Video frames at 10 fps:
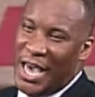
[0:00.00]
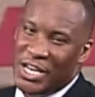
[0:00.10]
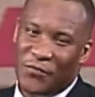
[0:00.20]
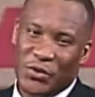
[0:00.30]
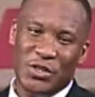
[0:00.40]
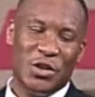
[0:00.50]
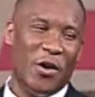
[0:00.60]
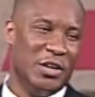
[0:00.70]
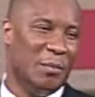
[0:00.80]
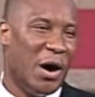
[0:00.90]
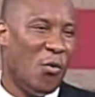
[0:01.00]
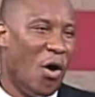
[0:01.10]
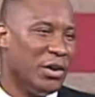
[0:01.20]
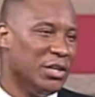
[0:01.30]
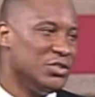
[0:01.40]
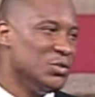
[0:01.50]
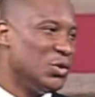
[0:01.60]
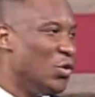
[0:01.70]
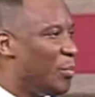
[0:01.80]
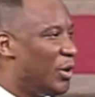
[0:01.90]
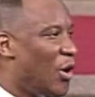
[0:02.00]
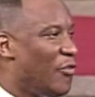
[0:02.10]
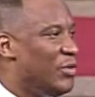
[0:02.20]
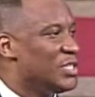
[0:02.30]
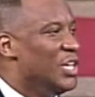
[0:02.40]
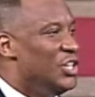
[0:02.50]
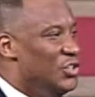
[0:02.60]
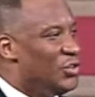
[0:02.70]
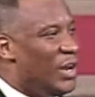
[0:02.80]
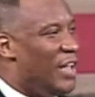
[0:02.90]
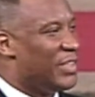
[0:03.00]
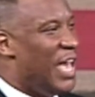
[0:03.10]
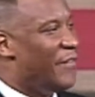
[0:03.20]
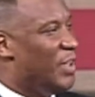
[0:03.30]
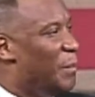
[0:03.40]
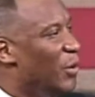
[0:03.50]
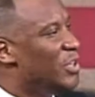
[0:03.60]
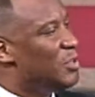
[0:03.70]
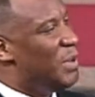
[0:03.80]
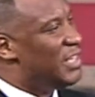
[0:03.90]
And if you're talking about walking into a corporate office, you're going to have the ability to be